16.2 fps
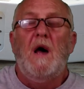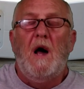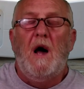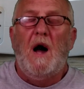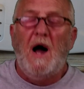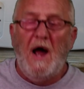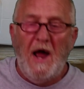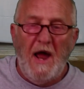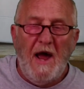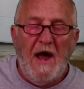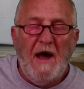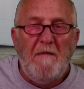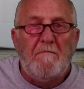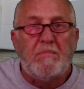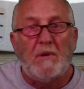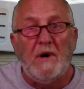I
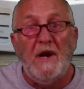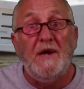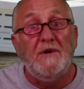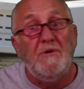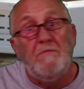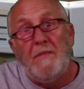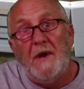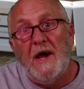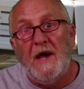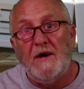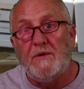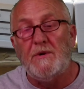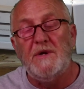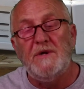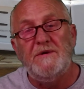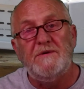have brand new
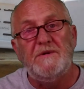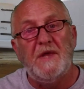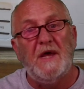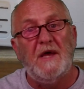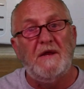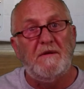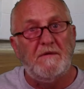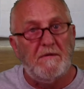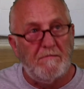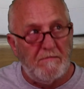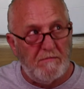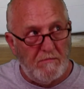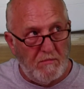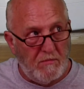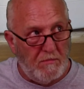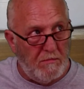batteries that,
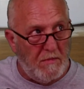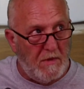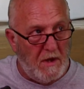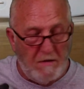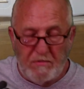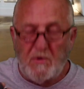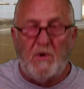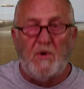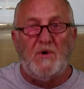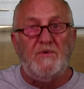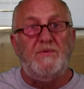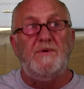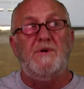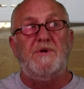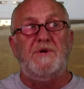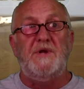of course, when
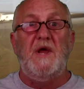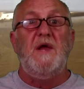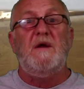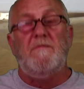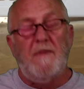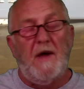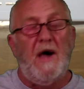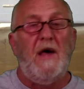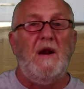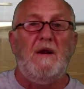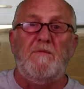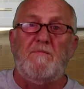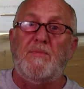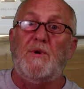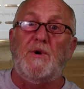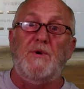you take them out of the
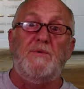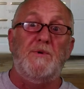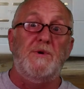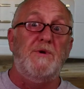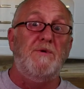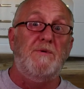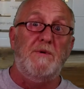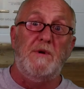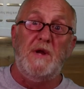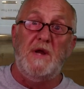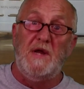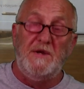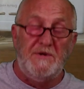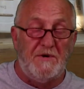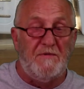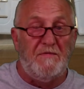bird, when you
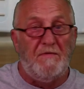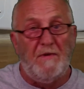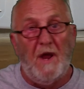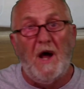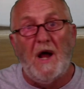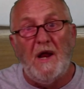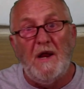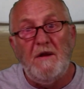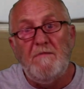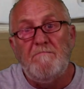end your flight,